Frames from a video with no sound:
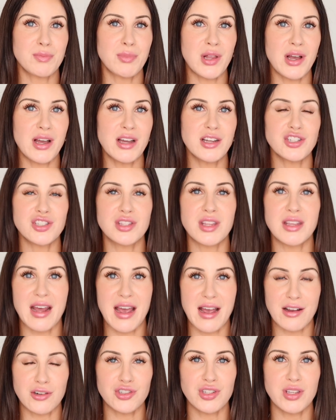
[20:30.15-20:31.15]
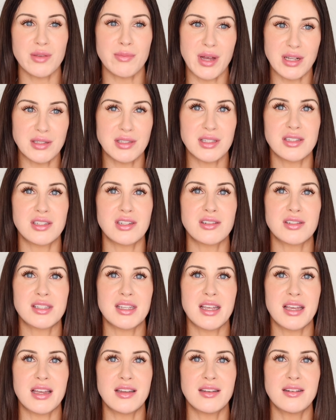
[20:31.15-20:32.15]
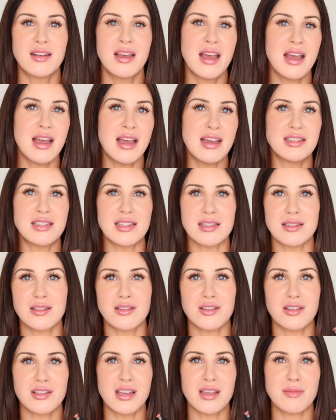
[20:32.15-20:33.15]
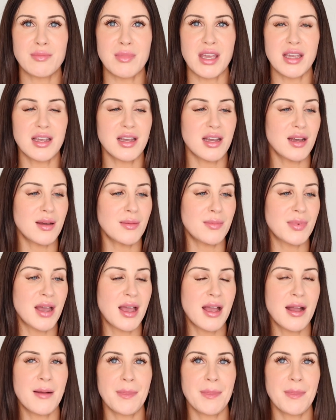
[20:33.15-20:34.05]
blush that actually melts into your skin and doesn't look like makeup,